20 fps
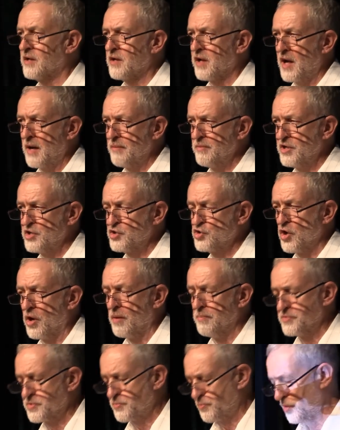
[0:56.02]
Climate
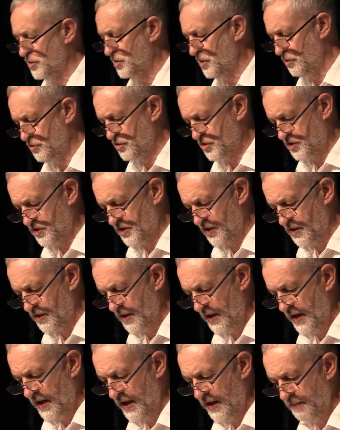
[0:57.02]
Jobs, produced
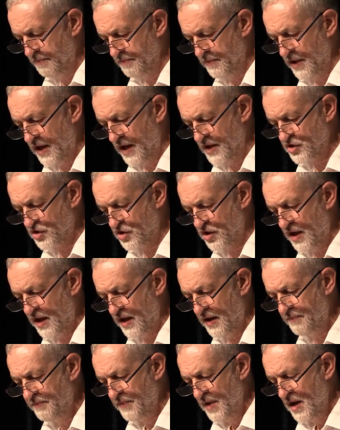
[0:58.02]
last
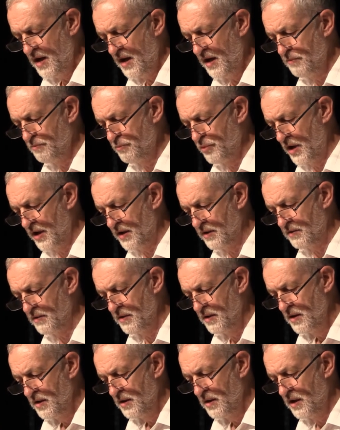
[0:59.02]
year in Britain,
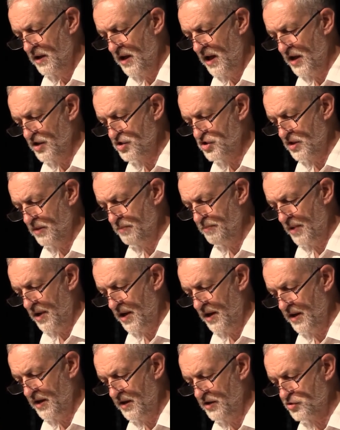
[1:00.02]
largely
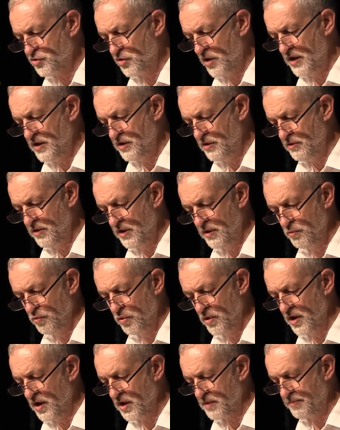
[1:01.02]
by trade union
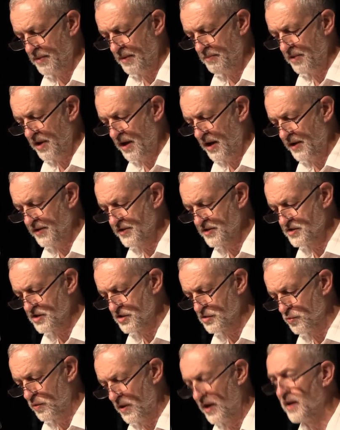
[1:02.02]
work, but by others
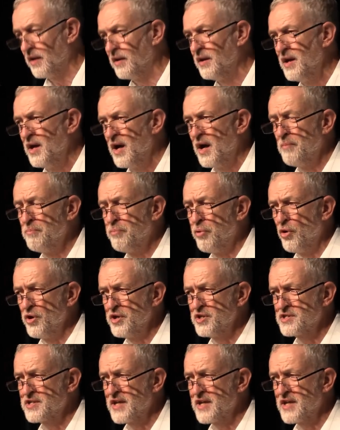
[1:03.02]
as well, and points